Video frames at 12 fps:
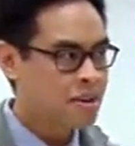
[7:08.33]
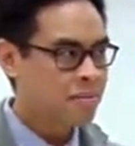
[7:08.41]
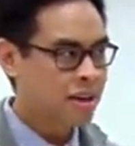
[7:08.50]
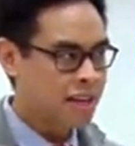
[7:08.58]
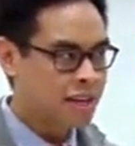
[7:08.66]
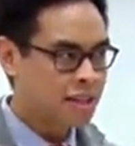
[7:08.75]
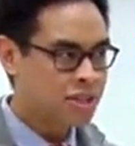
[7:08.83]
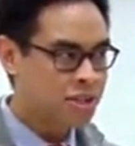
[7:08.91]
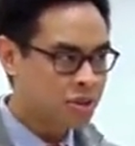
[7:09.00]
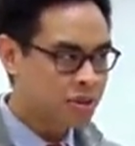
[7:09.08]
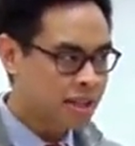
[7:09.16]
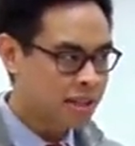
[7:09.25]
But in
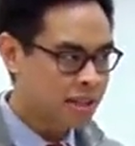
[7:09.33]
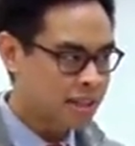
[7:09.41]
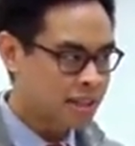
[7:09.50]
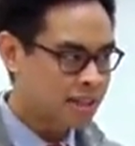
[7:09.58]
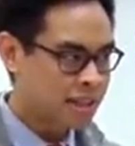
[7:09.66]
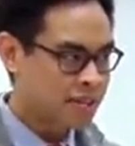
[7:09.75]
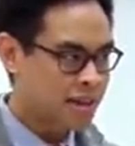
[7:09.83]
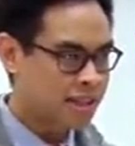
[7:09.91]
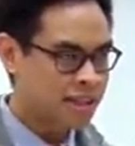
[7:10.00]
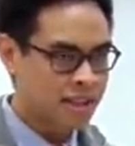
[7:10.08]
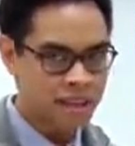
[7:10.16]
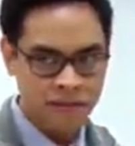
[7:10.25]
doing this, he
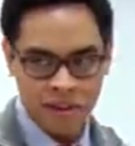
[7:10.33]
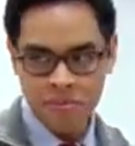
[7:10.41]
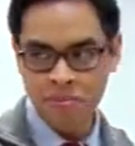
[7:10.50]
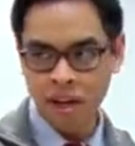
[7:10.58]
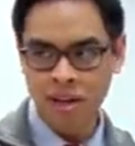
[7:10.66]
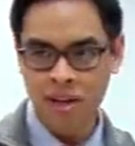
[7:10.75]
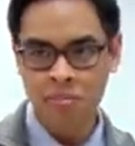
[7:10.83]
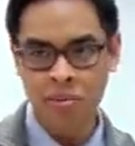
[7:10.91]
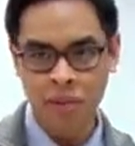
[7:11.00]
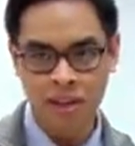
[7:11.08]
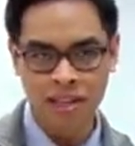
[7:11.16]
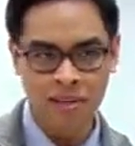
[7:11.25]
makes an even broader
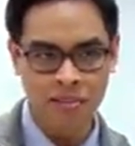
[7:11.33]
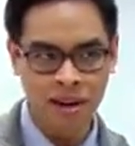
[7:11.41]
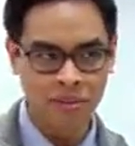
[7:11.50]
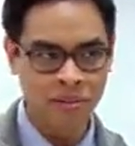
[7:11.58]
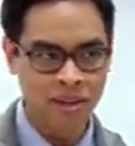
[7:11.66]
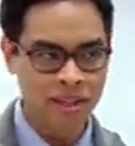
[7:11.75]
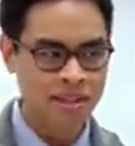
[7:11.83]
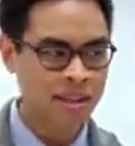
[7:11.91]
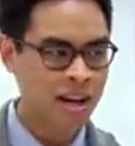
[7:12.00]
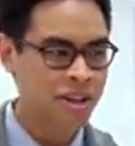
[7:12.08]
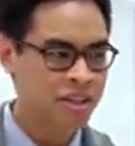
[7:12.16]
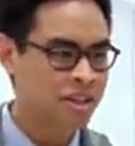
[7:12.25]
point about what this
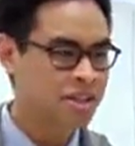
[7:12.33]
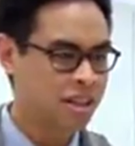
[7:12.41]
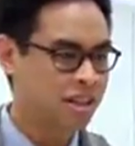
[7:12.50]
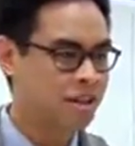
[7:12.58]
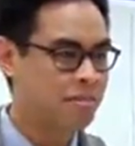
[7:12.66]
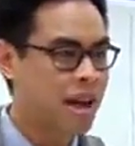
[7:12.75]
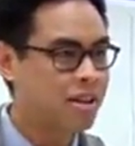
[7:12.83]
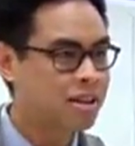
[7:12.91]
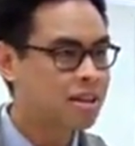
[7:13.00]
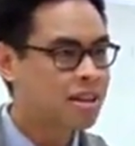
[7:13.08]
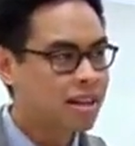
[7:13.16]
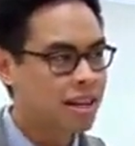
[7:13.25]
character is all about.
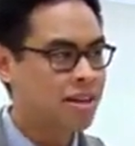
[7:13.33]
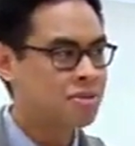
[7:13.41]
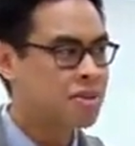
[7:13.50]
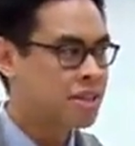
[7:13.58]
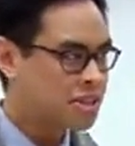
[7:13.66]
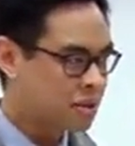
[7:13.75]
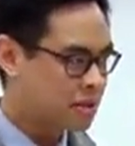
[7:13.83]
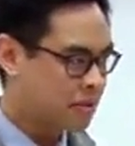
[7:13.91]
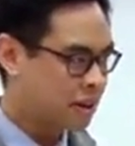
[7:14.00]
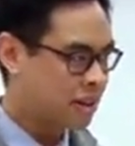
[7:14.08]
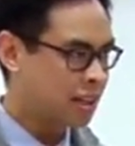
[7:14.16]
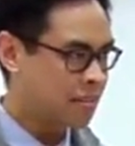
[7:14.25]
Um, she's sort of
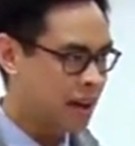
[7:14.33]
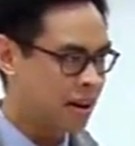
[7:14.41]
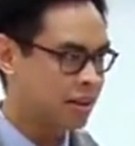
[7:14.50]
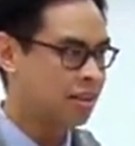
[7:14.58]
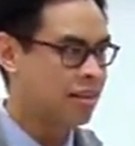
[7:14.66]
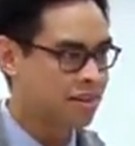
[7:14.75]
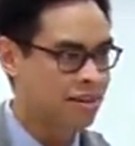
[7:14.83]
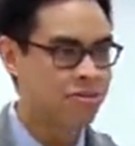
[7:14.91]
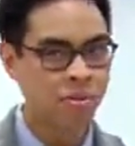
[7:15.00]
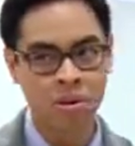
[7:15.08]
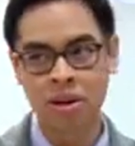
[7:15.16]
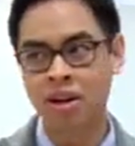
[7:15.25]
all about living
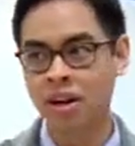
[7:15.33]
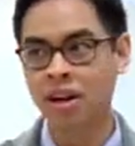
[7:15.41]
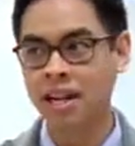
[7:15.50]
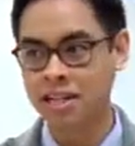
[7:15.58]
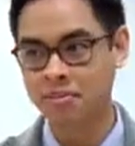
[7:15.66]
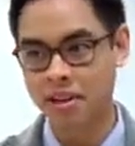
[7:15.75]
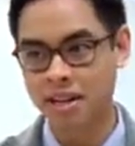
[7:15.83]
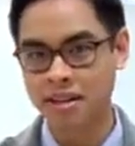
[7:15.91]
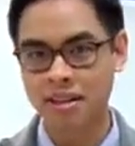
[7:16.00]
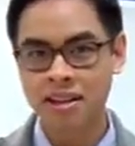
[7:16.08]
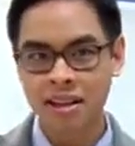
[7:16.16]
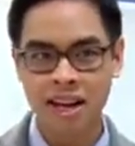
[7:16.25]
for her husband.
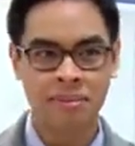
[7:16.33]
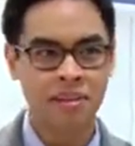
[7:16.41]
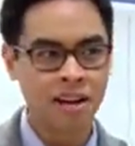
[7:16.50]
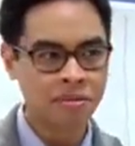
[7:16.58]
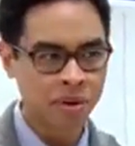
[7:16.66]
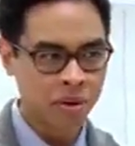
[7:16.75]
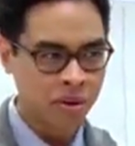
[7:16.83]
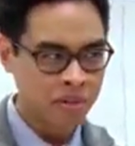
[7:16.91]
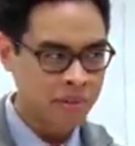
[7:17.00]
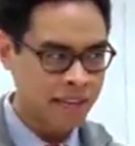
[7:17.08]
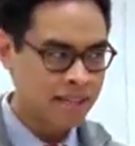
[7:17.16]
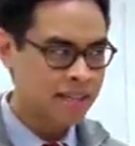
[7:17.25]
Um, therefore, it would
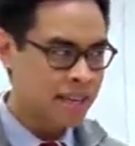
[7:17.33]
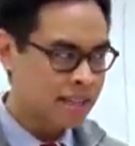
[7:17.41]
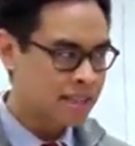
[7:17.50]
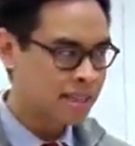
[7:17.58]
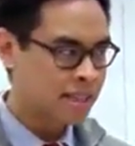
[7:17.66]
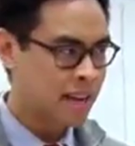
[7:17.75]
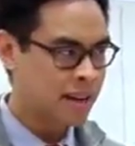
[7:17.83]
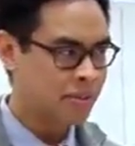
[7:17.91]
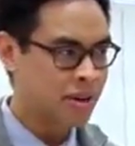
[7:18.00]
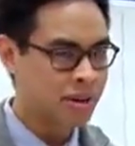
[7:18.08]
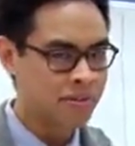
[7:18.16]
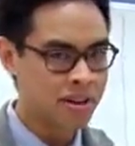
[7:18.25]
make sense that we
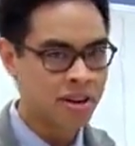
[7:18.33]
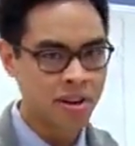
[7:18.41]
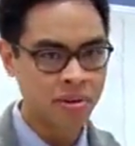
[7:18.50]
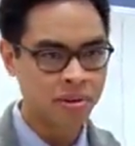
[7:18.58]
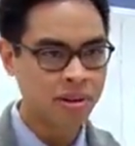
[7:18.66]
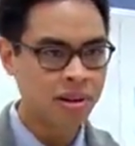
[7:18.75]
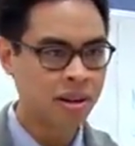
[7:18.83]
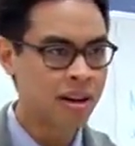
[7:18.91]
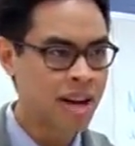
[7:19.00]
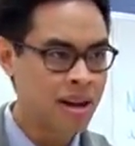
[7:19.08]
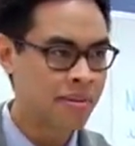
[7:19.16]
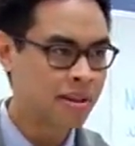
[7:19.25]
don't even know her
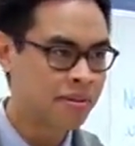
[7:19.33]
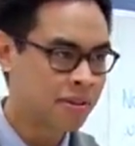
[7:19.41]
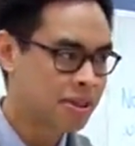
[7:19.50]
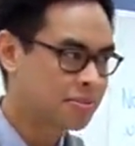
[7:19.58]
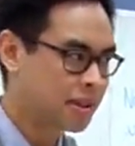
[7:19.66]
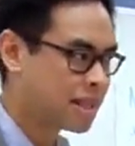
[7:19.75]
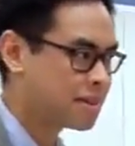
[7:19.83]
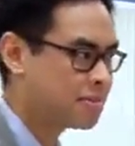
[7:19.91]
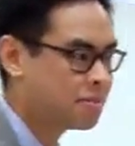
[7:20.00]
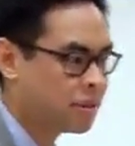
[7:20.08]
name in the first place.